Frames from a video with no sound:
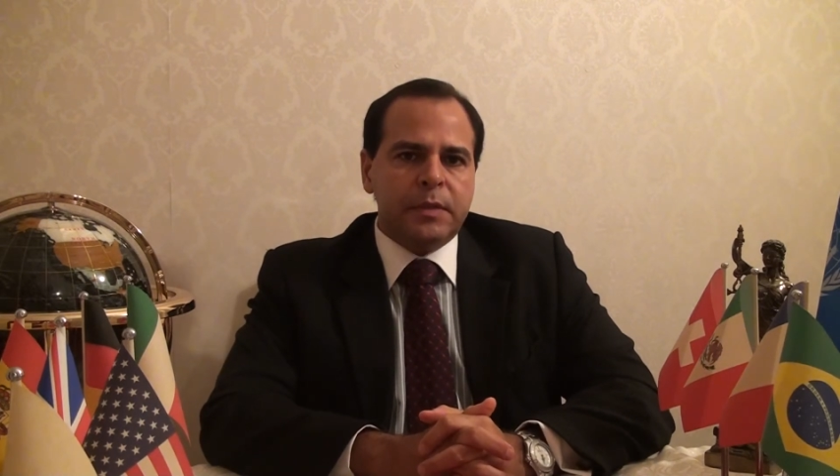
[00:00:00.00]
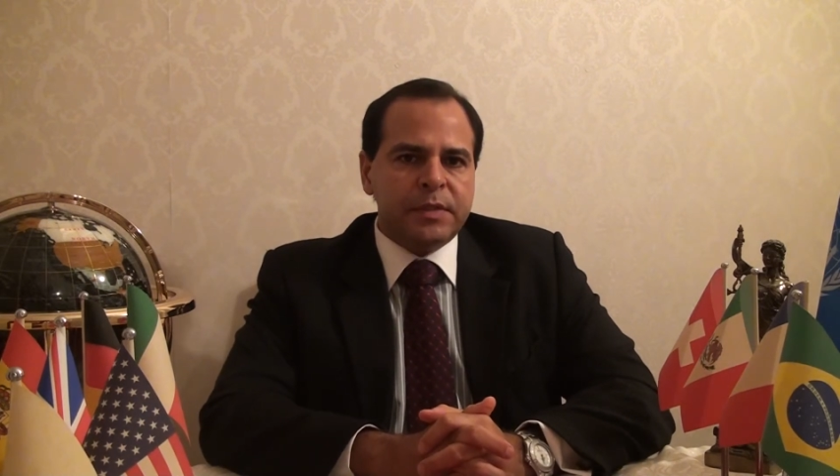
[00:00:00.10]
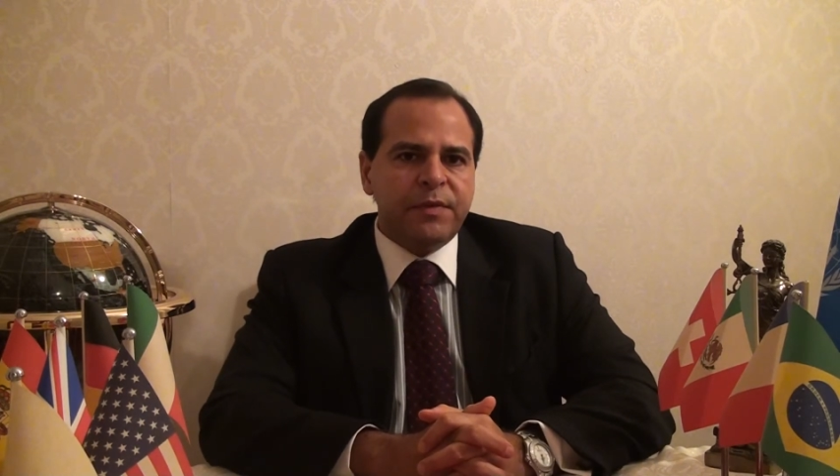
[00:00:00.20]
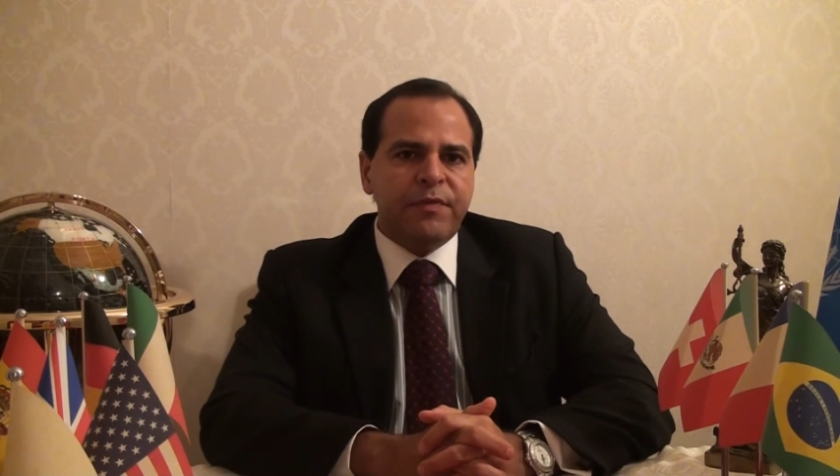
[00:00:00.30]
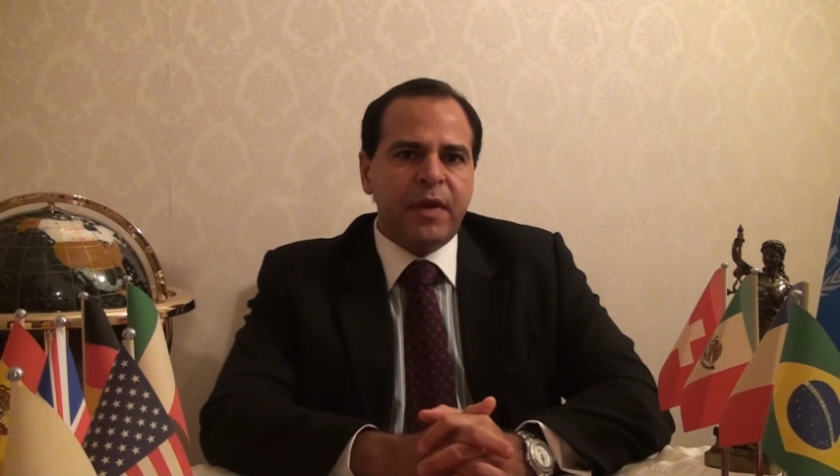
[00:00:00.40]

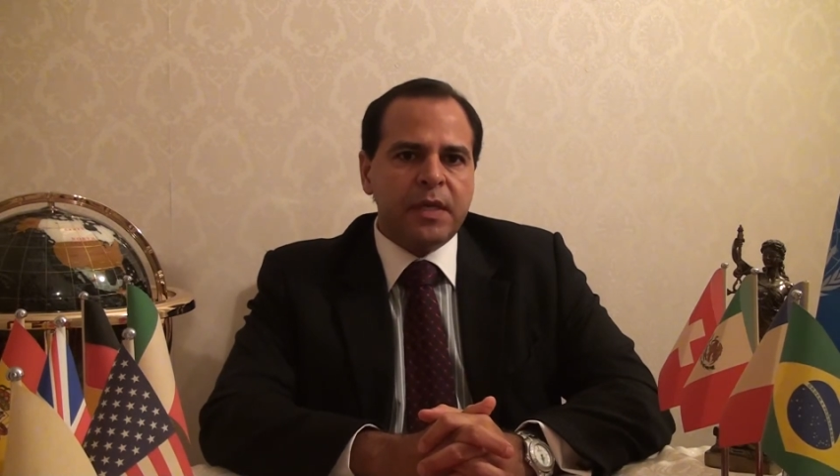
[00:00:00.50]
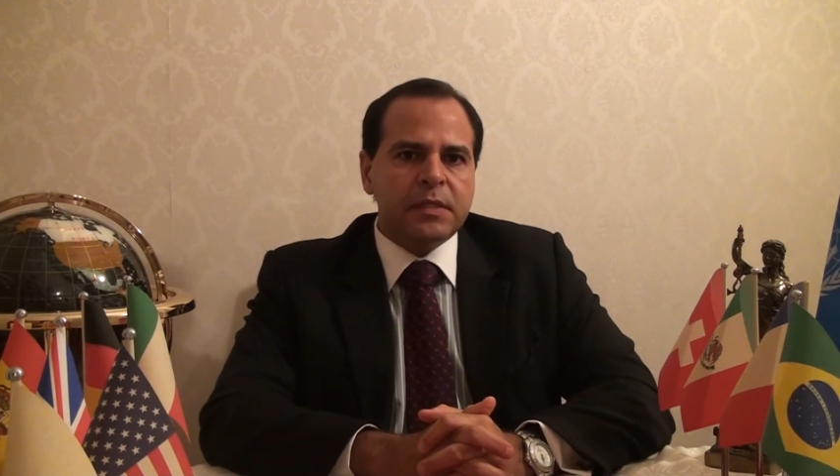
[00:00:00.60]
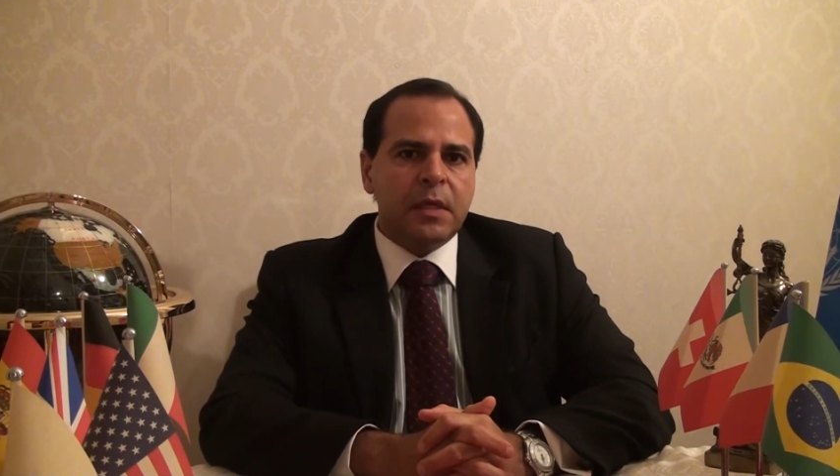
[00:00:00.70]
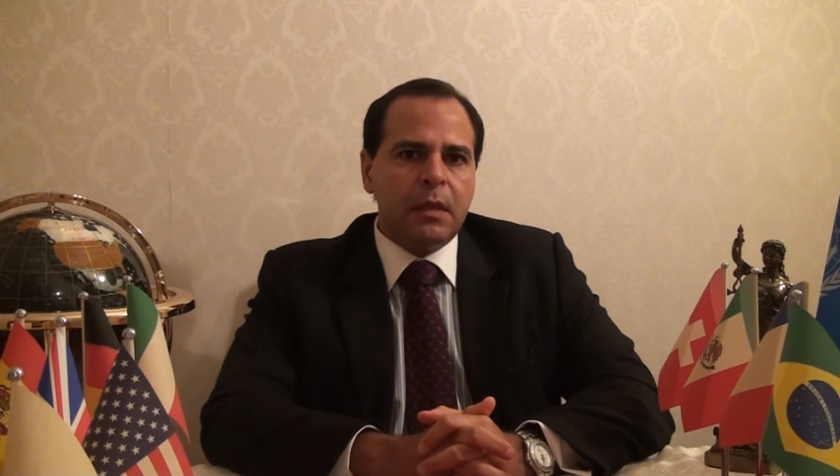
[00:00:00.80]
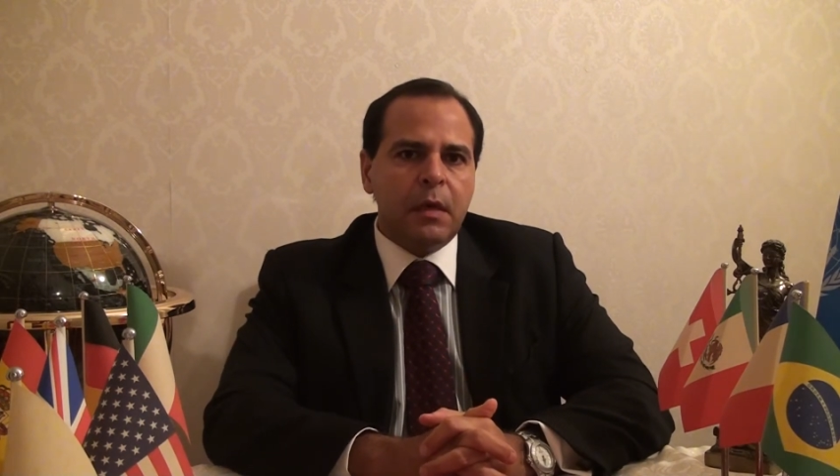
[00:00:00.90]
this
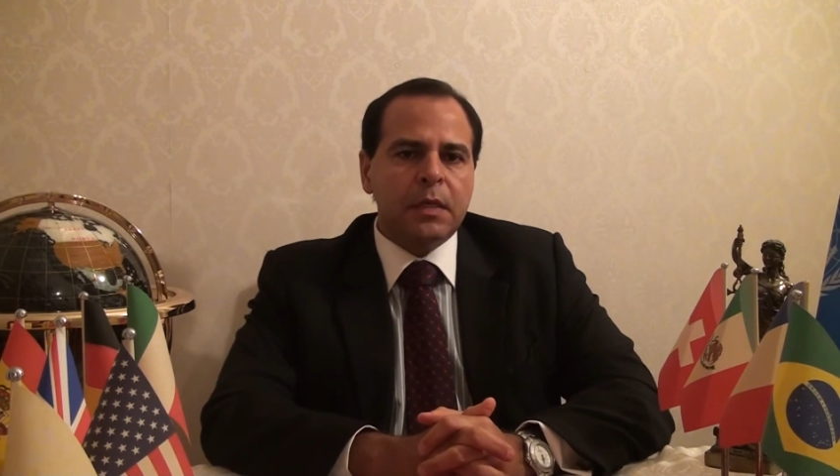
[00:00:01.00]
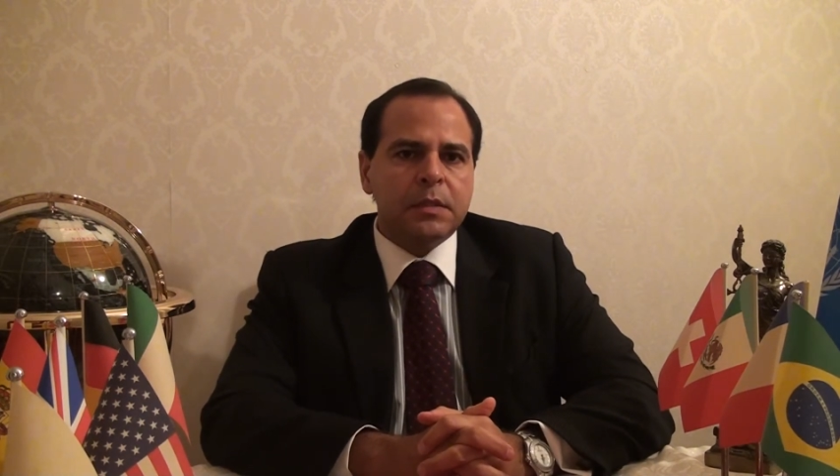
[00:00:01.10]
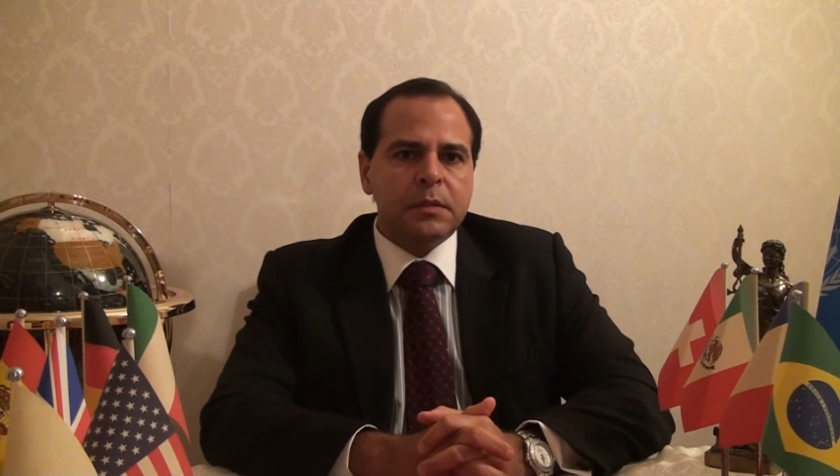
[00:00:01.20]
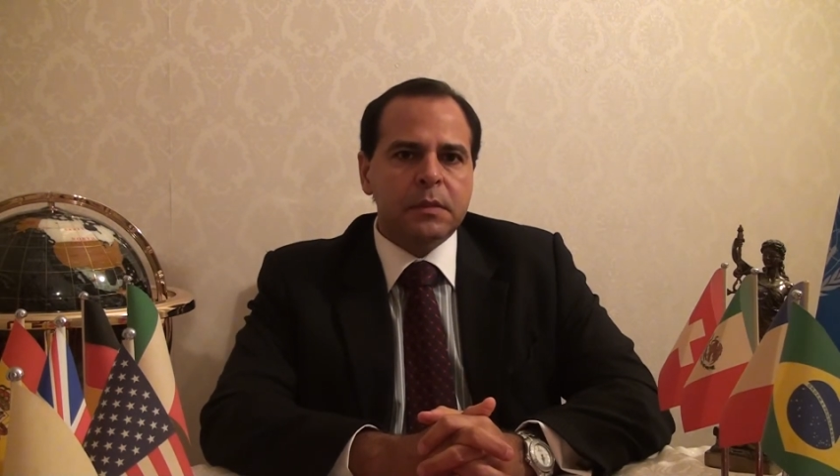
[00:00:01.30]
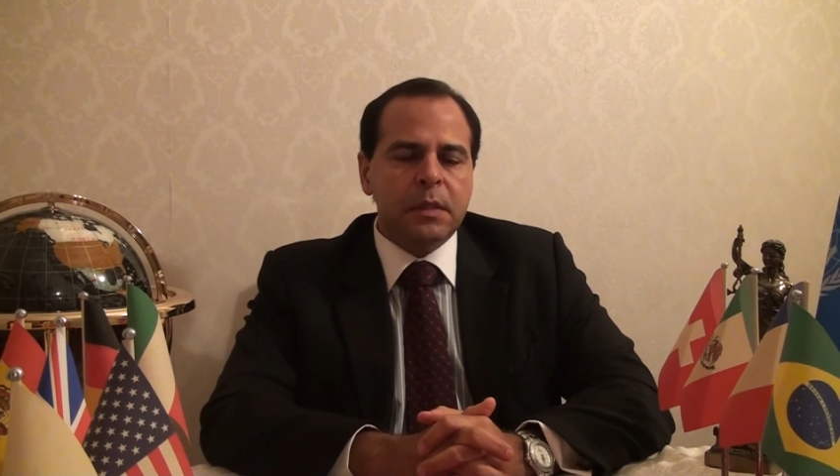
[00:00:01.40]
affects a lot